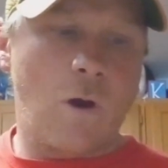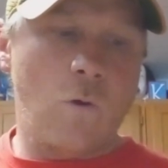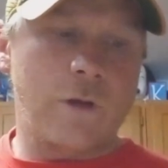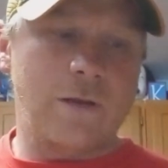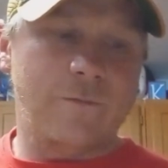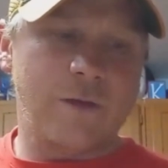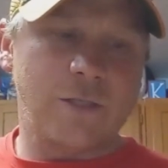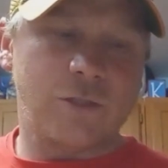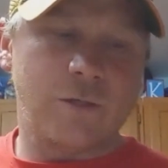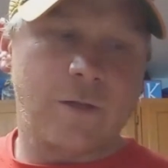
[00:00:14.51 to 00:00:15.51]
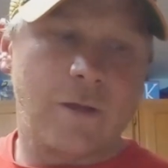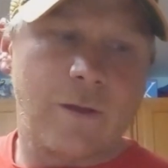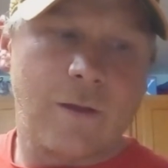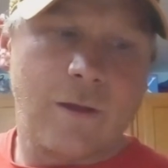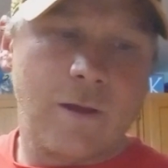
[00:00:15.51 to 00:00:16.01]
Okie Division,
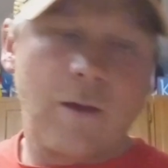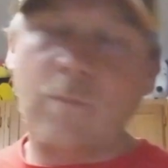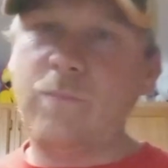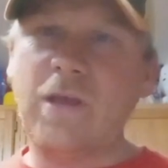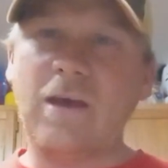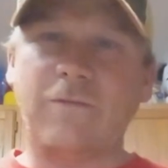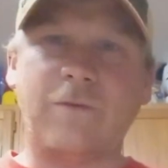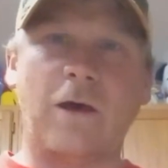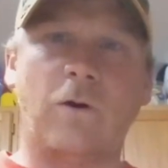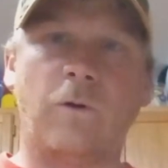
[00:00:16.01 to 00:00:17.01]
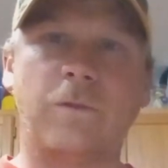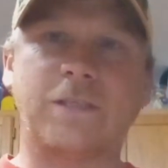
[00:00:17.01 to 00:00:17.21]
BFL,